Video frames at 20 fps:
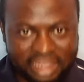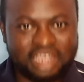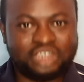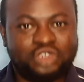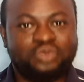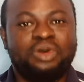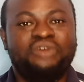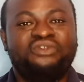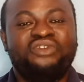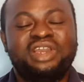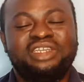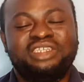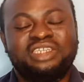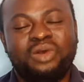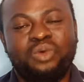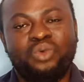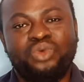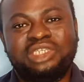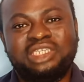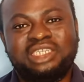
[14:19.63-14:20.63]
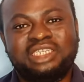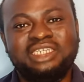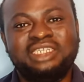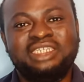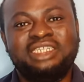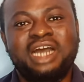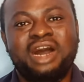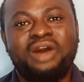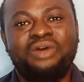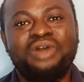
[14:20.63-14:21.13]
the supervisor will
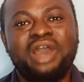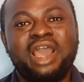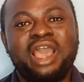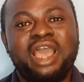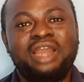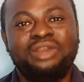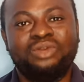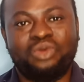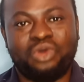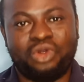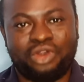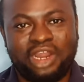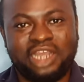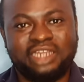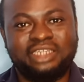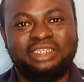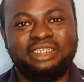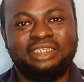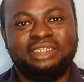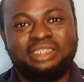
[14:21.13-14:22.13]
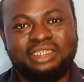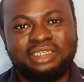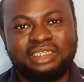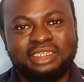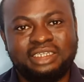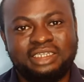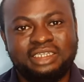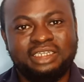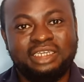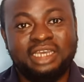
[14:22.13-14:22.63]
sit down and correct
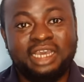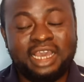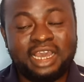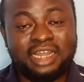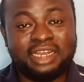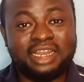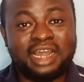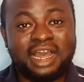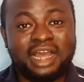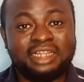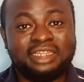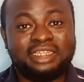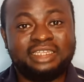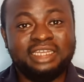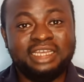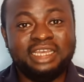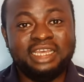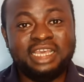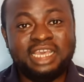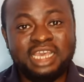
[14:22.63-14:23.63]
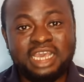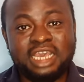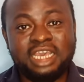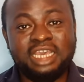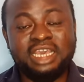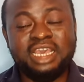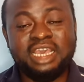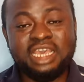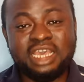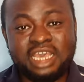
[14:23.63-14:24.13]
it. And that
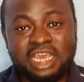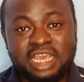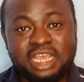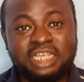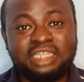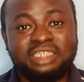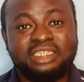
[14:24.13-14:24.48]
he